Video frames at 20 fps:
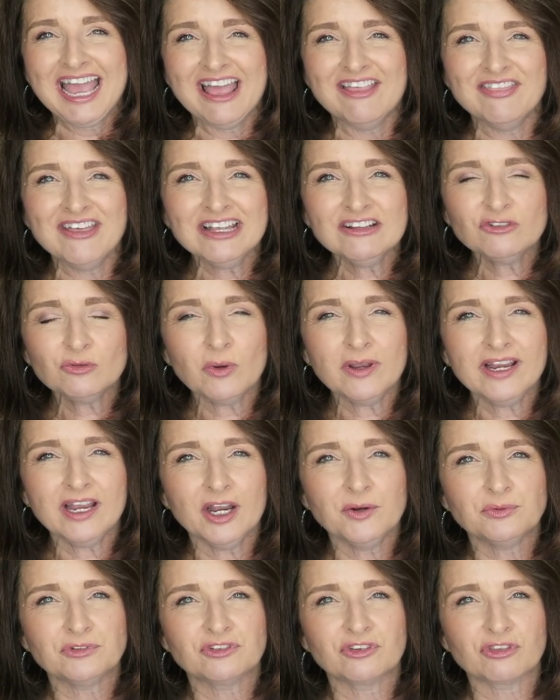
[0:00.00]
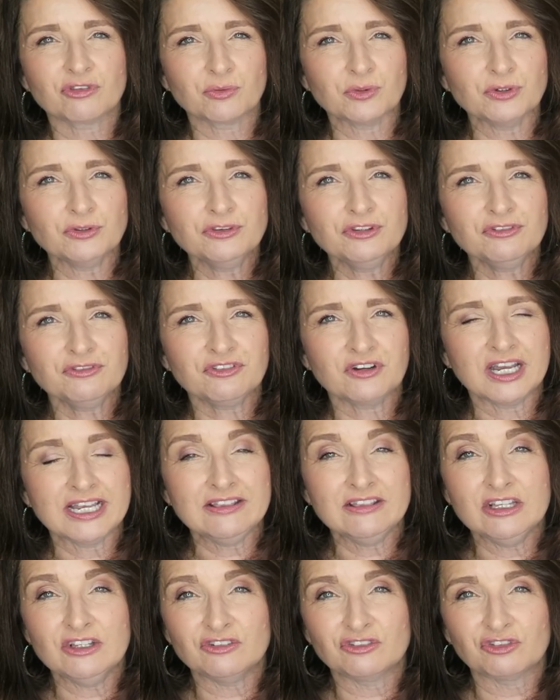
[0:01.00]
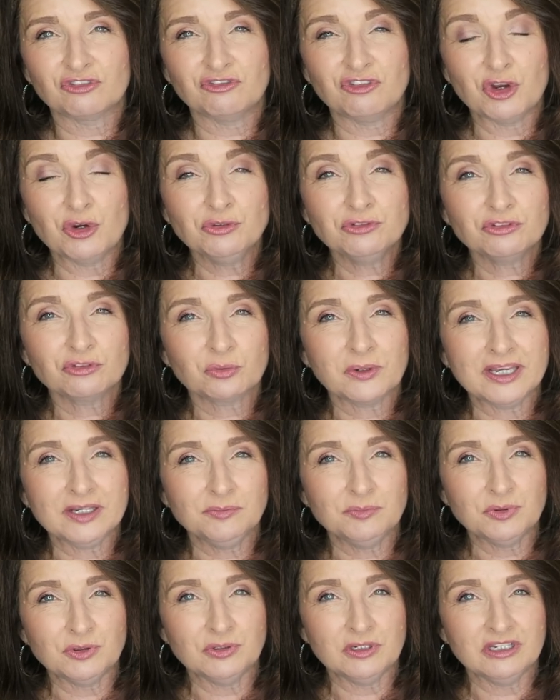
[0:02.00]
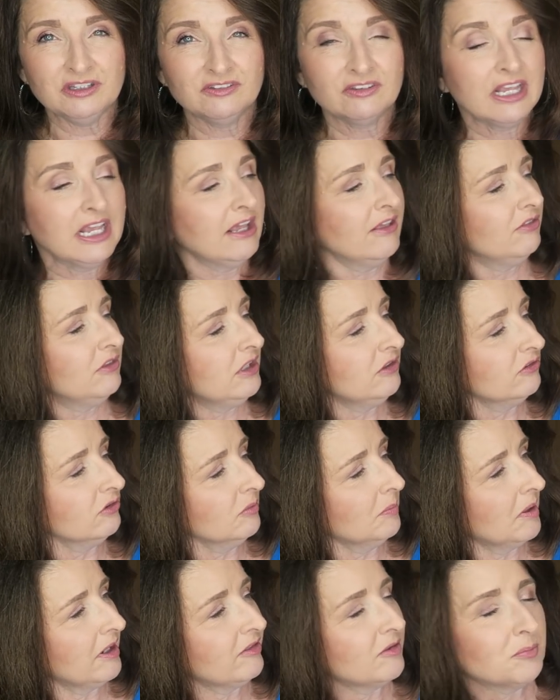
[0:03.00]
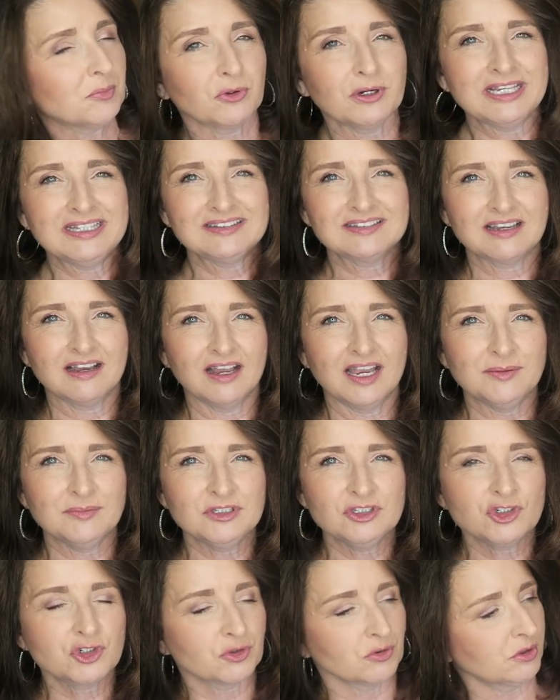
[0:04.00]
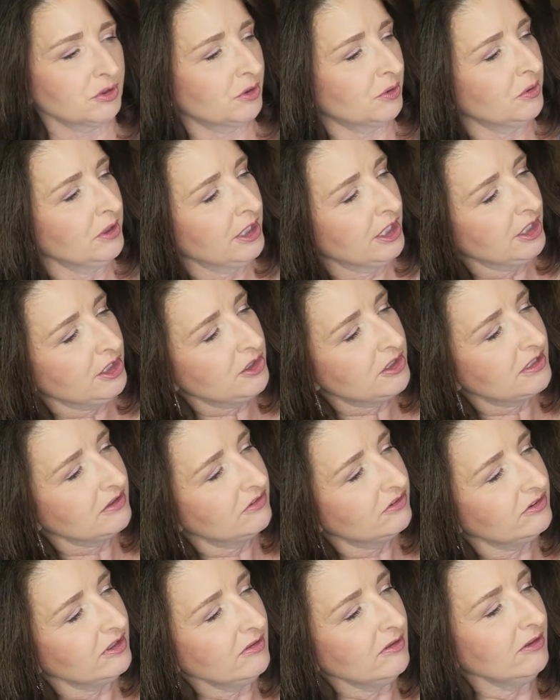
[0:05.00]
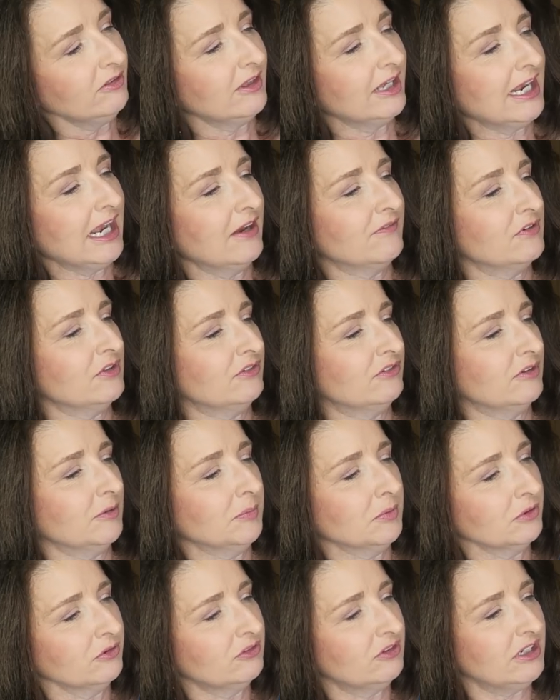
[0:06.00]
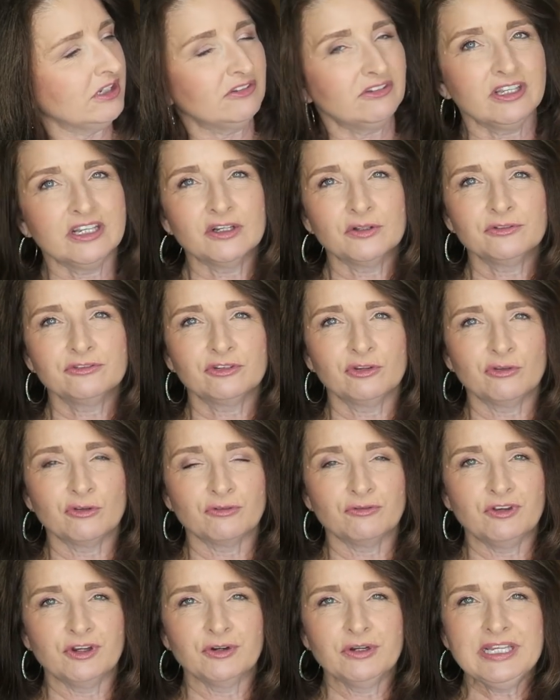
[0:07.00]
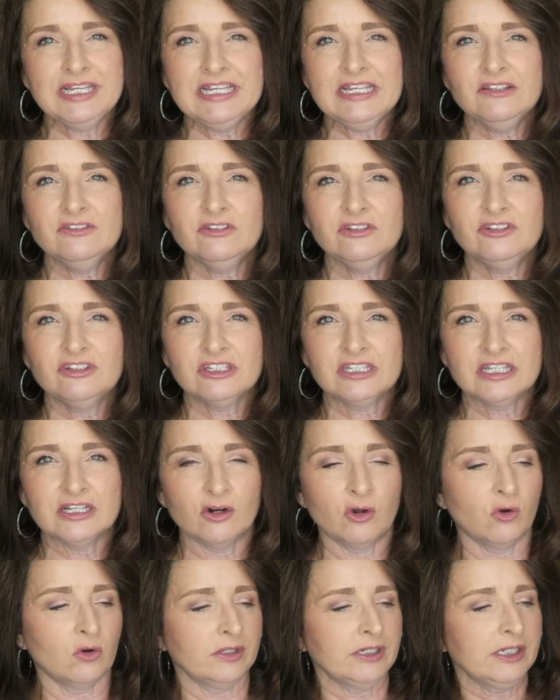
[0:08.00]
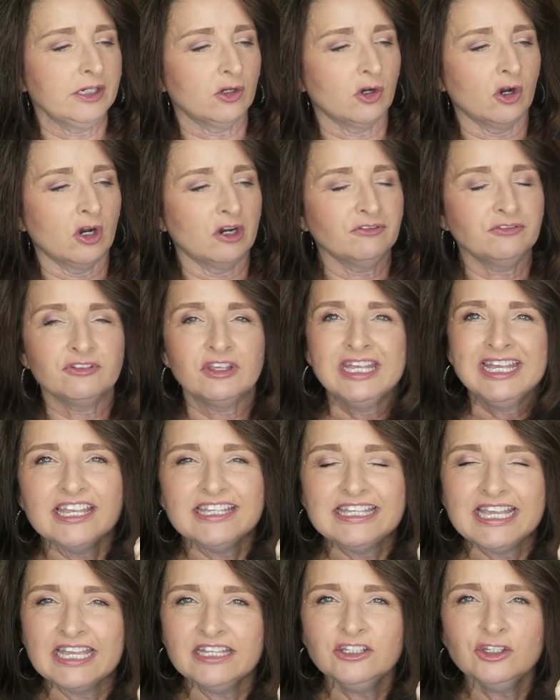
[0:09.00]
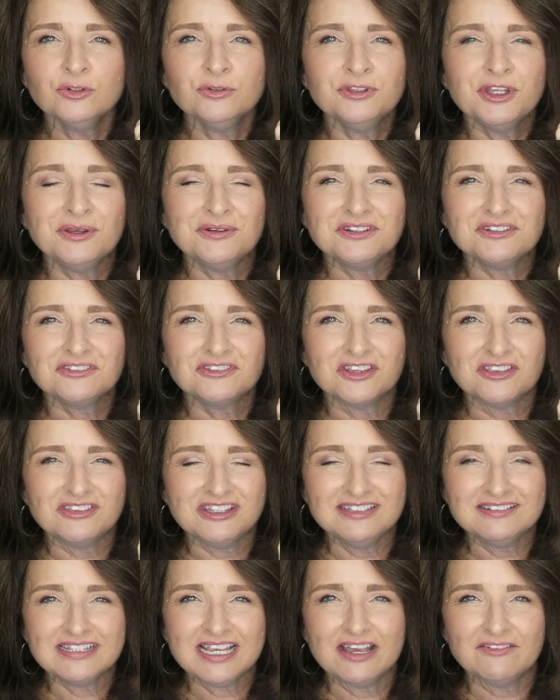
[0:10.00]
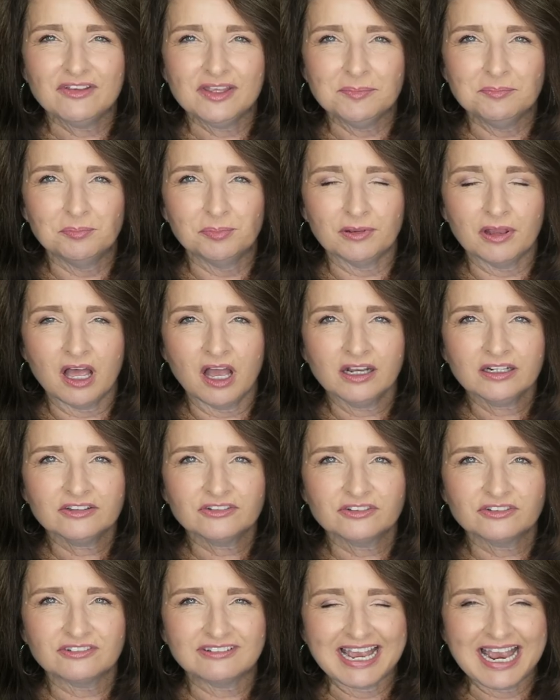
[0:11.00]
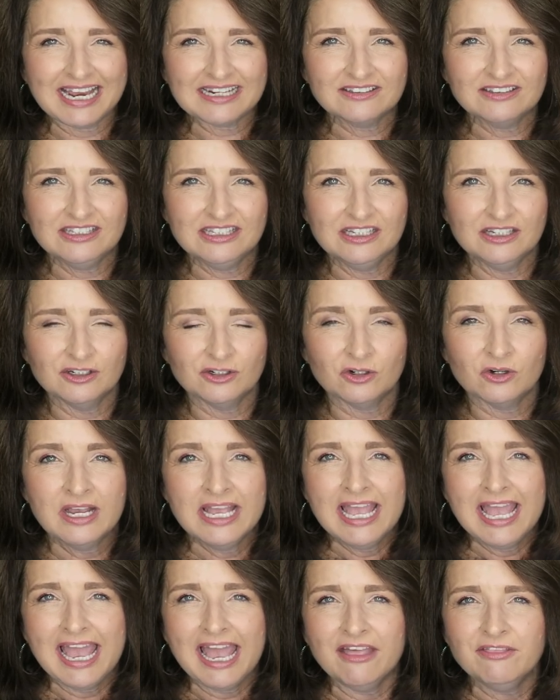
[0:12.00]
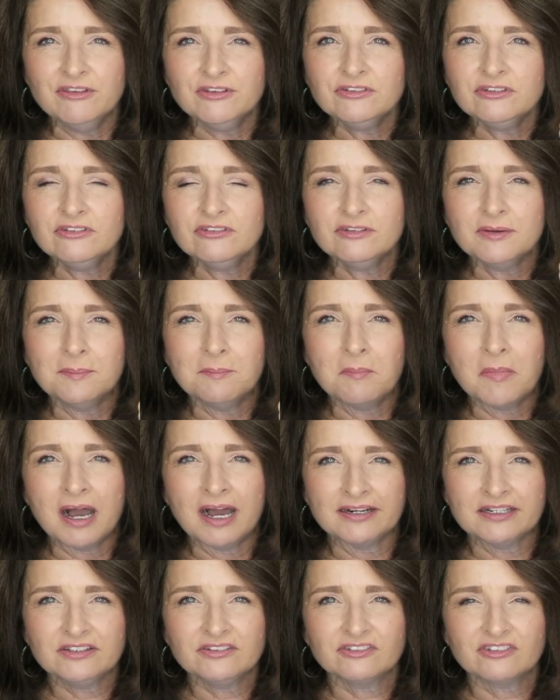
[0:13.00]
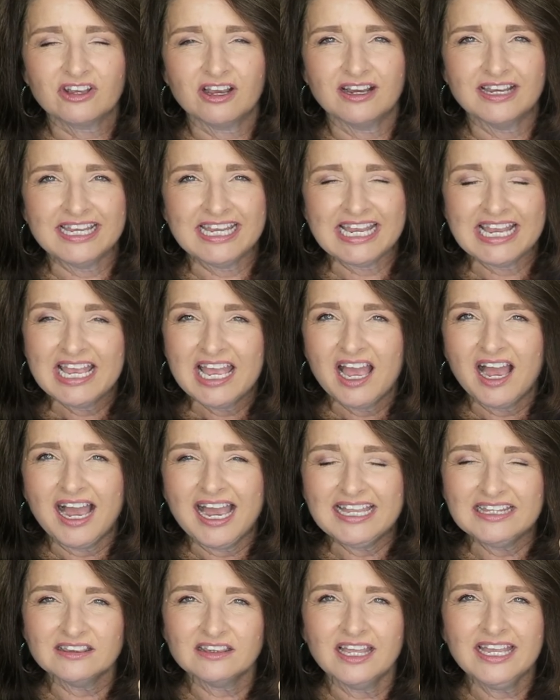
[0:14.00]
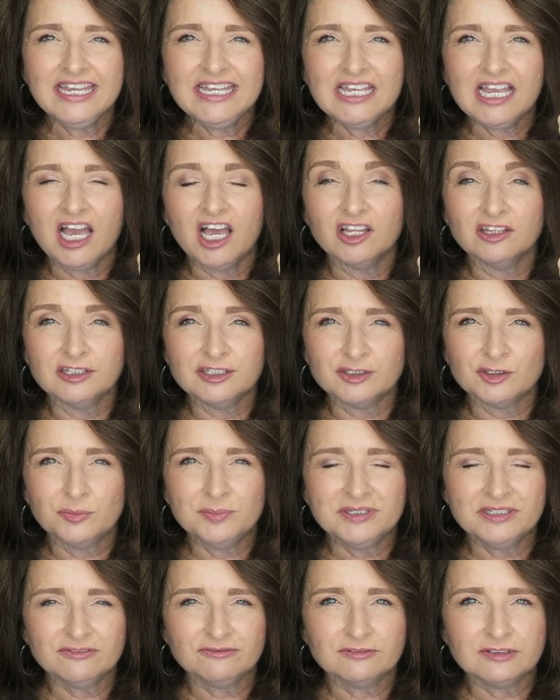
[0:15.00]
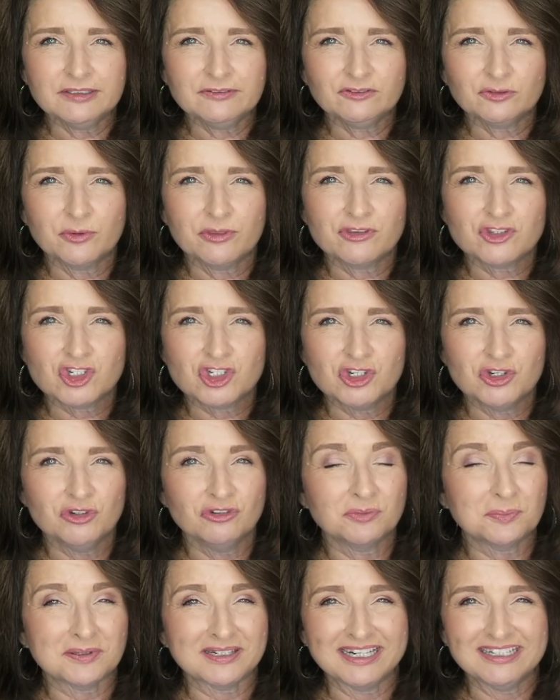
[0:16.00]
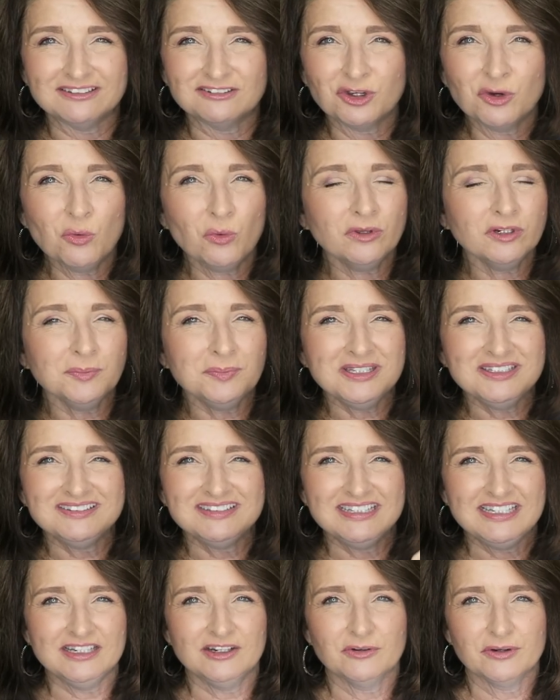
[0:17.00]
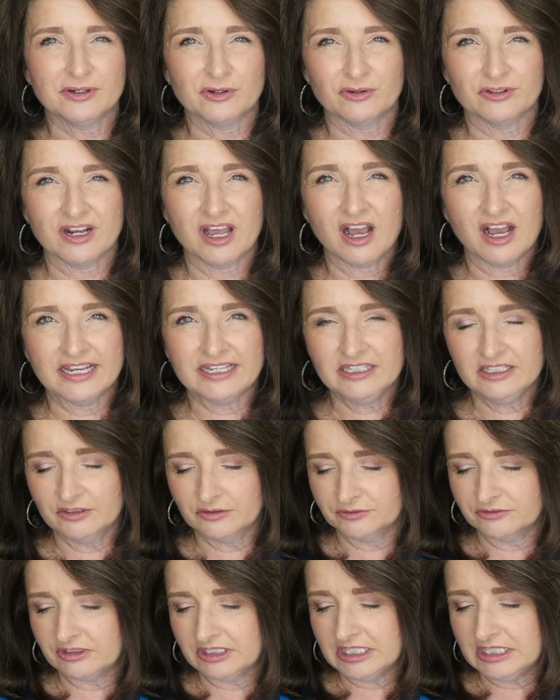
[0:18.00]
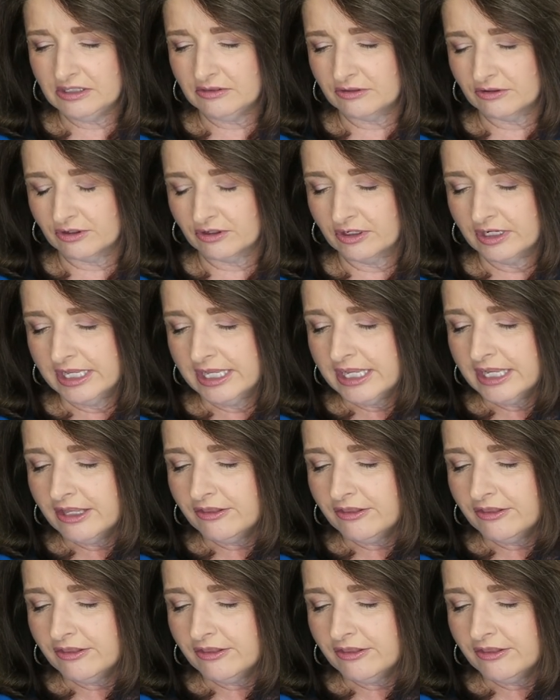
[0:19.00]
And that's why I was thrilled to find these faux suede booties. These are by the brand Time and Tru. You can see that they have a zipper detail, so they're very easy to get on and off. Again, you'll notice that these have a blocked stacked heel, and this is a modest height. I like a little bit of lift with shoes, but I don't want to be teetering on high heels either.